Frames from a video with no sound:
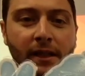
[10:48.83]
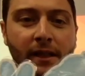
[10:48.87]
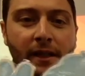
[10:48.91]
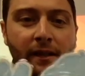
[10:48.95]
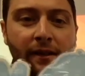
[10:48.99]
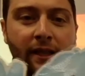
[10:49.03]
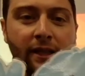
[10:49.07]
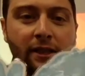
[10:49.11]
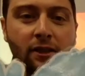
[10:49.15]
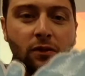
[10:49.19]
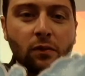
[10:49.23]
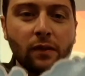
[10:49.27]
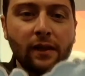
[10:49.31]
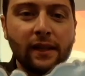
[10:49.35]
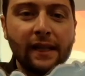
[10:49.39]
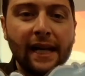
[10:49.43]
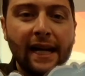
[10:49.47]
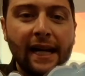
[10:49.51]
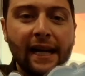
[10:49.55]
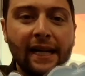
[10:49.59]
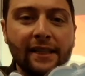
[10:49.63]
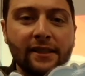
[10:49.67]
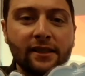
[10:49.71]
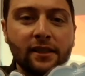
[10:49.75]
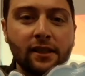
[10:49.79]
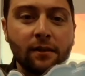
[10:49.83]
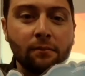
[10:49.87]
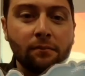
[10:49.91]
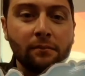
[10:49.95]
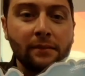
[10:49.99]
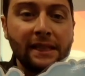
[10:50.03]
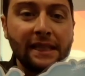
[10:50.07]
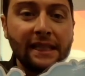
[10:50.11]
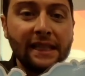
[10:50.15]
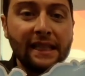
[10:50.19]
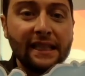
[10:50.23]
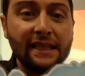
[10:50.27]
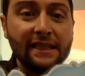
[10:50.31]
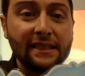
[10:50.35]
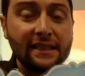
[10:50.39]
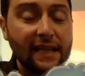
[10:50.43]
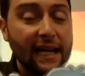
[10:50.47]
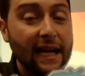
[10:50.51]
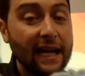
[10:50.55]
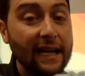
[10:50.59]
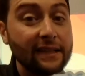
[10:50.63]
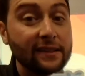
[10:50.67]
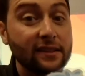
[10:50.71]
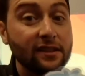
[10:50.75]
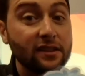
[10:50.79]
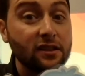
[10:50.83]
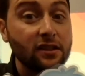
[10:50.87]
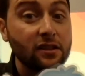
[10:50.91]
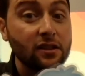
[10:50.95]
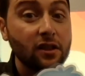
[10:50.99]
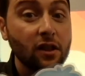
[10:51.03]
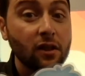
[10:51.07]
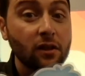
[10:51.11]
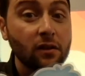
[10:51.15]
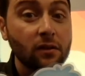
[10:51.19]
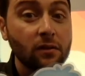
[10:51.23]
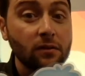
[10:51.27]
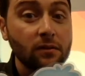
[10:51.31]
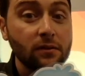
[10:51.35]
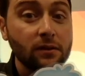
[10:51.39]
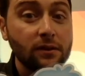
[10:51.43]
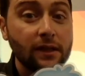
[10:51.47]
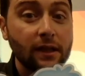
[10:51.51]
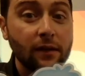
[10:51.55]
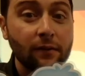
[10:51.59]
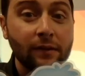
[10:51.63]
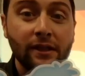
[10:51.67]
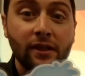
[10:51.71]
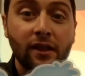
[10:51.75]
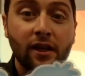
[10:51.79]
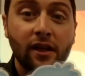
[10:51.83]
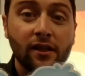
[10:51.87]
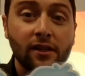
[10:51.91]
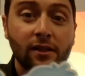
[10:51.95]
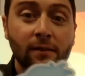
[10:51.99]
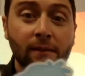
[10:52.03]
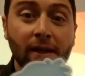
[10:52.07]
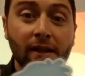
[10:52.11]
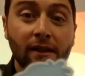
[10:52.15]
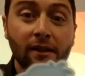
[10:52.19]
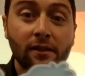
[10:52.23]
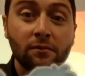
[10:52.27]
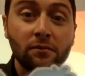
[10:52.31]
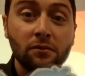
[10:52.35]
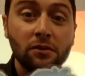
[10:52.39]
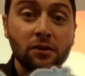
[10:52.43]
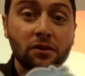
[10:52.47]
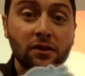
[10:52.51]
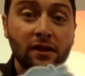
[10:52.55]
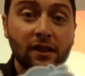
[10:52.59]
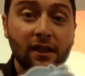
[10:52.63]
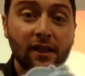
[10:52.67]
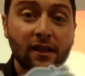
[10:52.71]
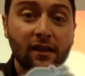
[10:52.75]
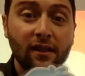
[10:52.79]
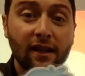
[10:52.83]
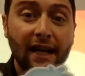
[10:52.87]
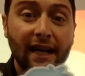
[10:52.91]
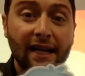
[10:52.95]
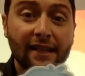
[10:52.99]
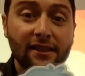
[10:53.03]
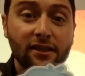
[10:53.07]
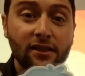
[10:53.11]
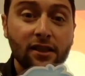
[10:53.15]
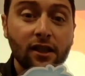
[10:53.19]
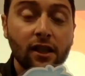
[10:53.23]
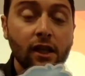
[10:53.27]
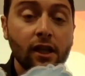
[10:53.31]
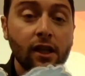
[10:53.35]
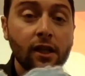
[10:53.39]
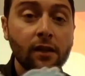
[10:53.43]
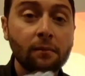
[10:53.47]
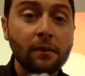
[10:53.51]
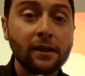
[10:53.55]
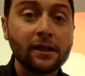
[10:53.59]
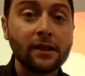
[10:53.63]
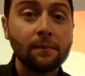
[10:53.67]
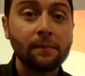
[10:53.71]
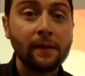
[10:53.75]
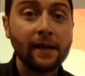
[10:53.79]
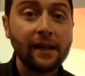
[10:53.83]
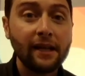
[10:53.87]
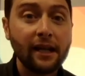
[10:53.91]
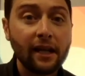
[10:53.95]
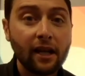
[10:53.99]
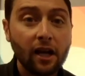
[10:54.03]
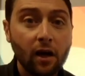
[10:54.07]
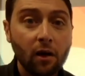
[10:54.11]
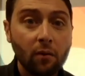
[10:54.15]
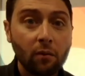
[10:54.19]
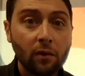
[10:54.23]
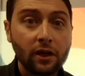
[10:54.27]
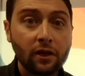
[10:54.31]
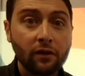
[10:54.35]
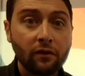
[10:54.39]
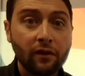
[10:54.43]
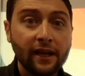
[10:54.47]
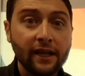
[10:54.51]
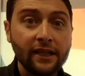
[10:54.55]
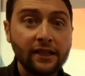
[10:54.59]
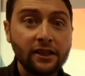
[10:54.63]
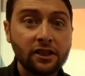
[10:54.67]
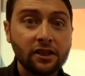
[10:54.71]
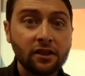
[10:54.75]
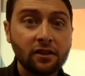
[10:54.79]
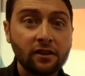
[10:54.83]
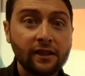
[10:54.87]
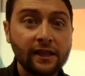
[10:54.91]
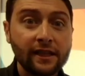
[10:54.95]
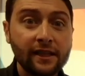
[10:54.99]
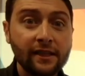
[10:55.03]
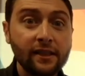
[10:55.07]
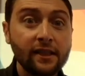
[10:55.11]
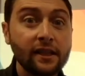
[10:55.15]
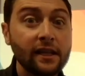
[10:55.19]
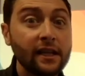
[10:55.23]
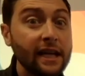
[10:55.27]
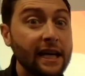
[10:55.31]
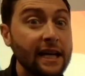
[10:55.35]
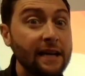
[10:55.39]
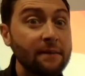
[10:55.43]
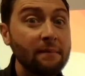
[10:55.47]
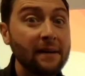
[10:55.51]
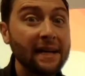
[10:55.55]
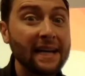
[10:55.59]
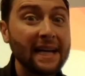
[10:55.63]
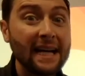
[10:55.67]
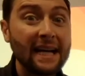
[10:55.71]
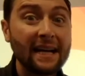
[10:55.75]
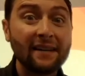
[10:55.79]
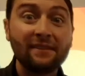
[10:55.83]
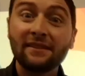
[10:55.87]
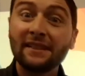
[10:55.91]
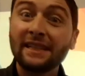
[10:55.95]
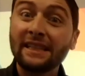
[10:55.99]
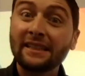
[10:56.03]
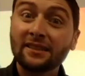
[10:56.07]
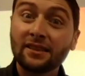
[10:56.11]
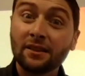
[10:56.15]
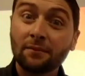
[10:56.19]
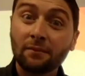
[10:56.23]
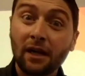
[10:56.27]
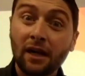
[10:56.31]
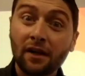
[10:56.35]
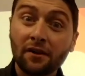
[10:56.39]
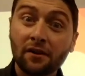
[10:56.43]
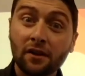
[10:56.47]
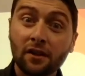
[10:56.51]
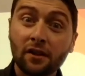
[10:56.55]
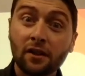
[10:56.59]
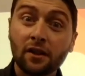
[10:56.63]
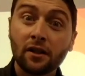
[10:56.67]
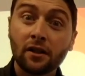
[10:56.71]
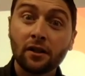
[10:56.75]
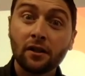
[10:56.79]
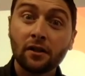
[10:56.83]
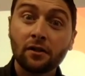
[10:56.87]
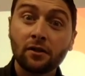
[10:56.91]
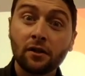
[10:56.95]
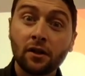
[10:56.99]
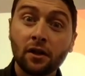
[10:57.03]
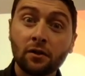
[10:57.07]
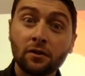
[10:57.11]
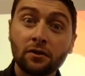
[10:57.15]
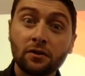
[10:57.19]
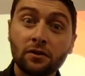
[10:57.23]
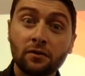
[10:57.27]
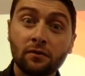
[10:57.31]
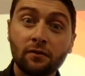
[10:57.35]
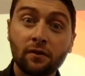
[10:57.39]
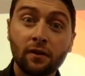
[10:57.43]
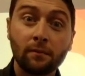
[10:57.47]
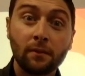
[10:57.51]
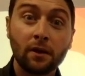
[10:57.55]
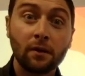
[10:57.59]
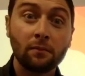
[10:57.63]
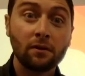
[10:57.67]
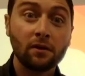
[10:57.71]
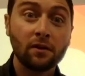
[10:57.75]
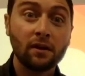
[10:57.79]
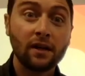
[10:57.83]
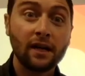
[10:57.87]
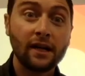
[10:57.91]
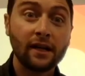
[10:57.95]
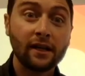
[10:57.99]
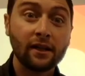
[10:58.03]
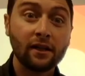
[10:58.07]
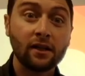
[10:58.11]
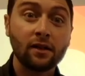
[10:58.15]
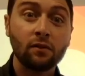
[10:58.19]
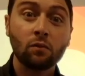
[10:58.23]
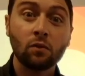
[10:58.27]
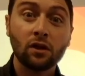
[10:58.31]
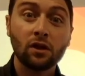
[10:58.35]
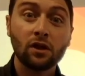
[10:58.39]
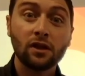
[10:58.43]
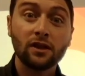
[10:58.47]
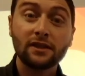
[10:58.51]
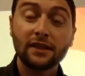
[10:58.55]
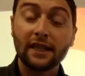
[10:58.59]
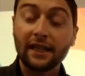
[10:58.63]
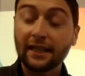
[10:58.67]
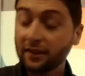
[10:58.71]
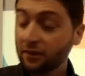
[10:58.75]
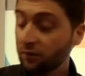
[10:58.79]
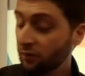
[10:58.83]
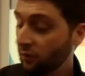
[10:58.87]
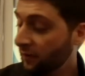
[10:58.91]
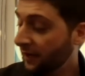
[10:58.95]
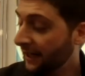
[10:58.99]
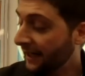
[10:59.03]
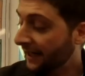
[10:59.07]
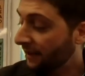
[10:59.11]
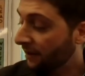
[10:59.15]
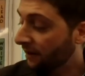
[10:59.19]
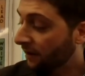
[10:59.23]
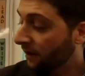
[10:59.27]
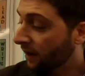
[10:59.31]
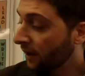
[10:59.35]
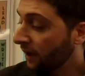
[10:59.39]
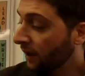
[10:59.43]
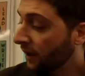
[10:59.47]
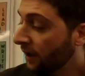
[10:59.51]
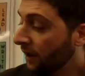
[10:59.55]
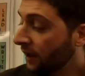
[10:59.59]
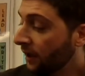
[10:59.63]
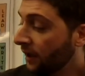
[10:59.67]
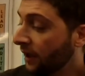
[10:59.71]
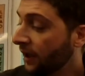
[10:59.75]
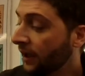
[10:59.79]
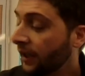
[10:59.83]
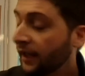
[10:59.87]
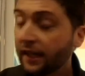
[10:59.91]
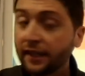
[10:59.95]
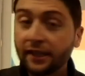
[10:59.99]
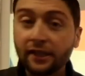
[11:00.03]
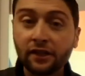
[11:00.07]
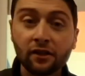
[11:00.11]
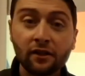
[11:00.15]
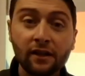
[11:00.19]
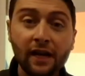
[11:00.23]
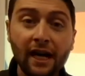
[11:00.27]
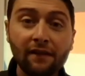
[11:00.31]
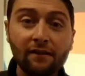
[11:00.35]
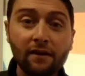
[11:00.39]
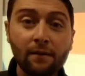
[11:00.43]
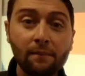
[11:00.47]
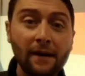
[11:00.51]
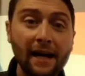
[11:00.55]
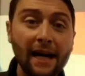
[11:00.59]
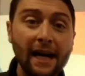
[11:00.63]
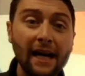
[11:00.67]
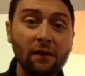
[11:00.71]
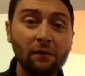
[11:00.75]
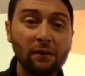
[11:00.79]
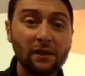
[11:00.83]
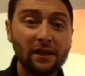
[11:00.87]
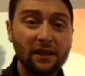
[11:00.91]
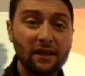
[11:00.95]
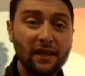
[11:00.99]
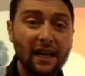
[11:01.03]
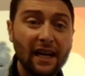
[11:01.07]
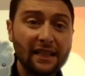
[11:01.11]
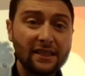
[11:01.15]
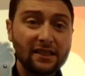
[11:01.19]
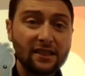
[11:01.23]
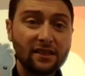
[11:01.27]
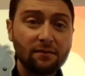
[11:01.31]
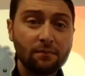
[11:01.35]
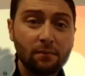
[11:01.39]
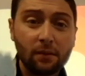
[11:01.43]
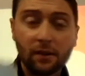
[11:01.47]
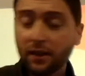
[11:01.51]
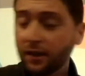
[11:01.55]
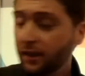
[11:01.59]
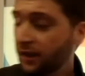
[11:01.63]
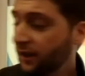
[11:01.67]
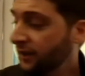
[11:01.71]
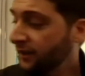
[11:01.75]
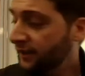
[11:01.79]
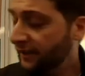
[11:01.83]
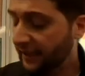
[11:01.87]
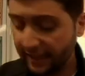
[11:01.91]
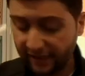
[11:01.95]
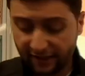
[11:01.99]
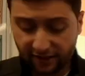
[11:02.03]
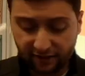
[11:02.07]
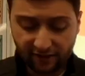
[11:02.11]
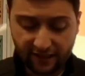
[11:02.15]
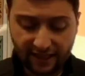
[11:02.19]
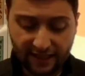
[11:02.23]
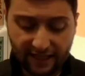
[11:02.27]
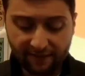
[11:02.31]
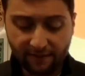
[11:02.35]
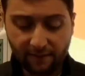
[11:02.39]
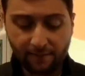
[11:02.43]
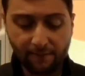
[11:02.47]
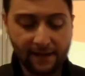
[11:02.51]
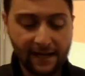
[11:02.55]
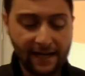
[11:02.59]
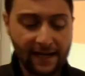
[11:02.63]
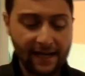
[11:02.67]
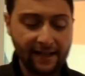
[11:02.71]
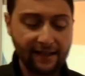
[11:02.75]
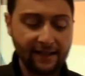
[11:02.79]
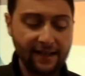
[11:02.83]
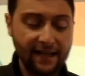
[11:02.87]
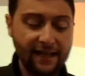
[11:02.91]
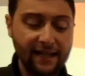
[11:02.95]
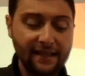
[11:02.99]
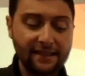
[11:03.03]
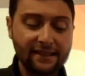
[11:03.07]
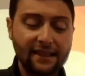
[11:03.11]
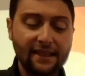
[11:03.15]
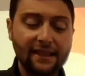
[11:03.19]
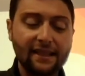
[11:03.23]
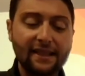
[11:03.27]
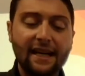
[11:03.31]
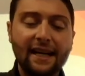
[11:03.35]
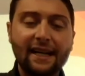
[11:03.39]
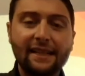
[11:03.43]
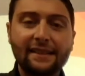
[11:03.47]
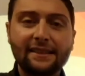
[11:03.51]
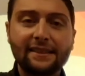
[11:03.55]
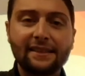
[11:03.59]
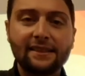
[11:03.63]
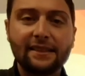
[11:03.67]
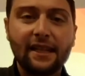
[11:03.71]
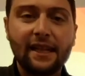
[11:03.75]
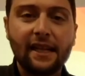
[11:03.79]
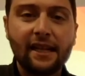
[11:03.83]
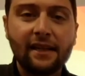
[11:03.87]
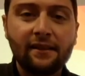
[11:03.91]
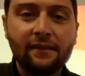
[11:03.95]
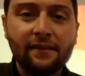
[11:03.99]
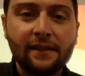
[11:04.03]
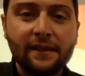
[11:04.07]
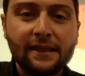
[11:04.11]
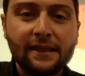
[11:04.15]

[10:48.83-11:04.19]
This one has me's and so's that we talked about in music class. But depending on what grade you're in, it may have some other notes from our melodic words as well. You'll have a bag with lots of birds, and you'll have a bag that has lots of